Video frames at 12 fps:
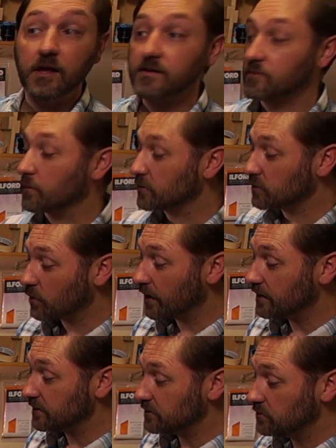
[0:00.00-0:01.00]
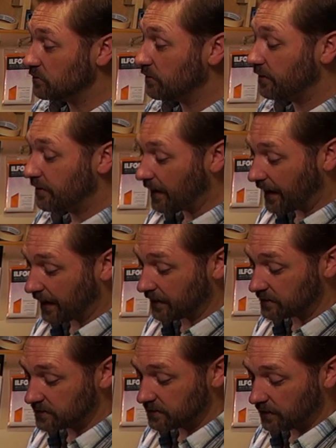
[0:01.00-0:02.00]
So I'm going to go ahead and do
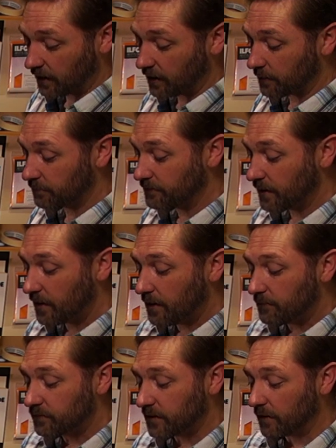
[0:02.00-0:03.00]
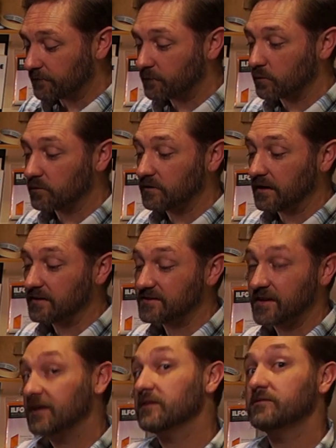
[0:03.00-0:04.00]
that. Uh, Now, for the
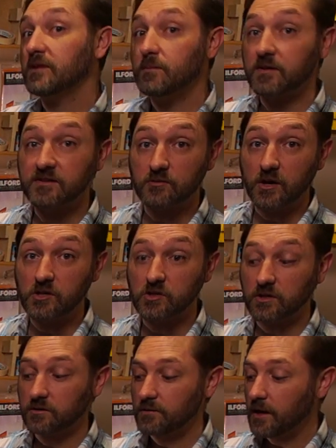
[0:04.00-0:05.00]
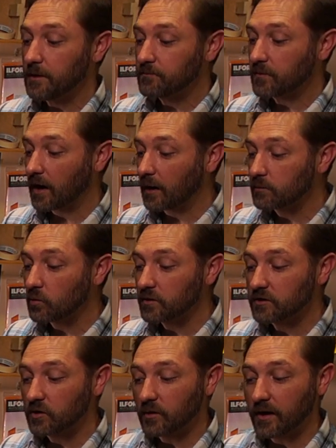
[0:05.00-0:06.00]
sake of demonstration, I'm going
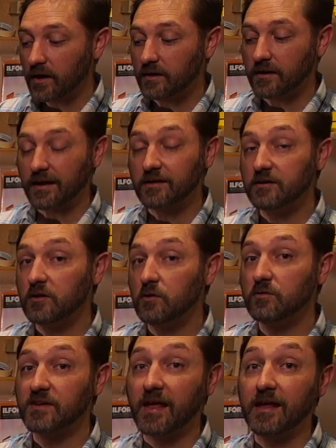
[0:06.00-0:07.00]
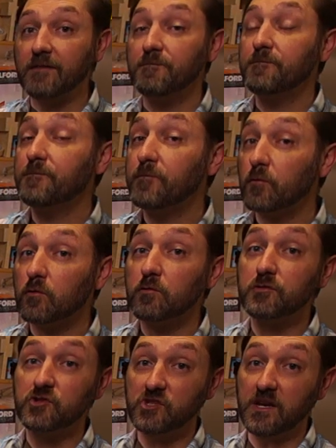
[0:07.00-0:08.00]
to go ahead and use a
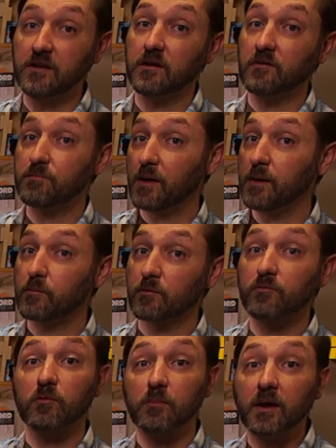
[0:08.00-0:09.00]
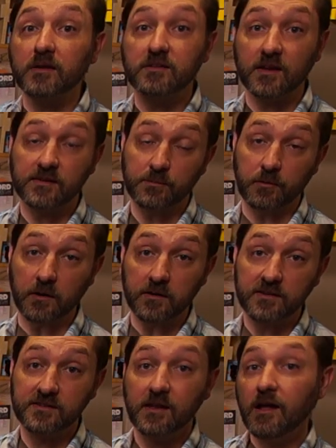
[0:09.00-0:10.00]
full sheet of paper for my test
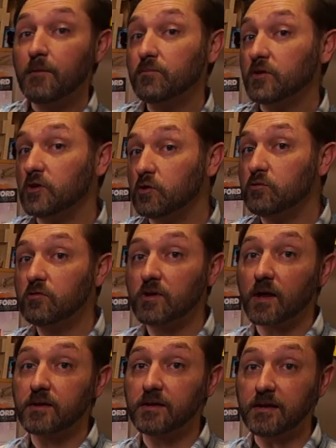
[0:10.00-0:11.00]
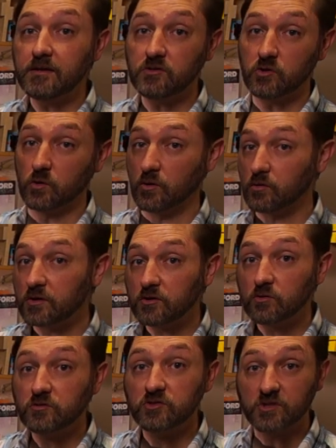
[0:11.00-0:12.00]
prints. You do not need to. You can
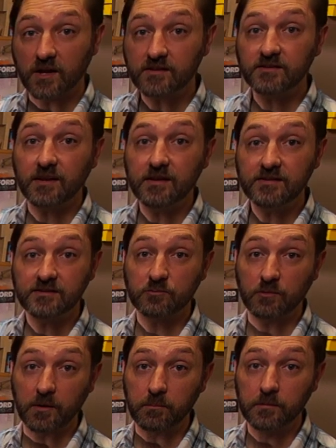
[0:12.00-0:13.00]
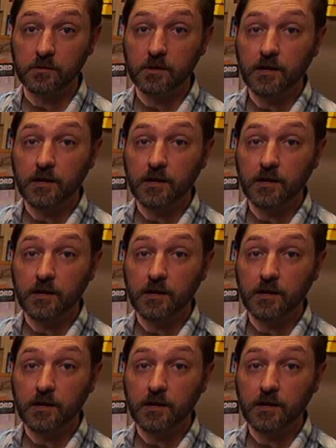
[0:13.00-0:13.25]
do just a strip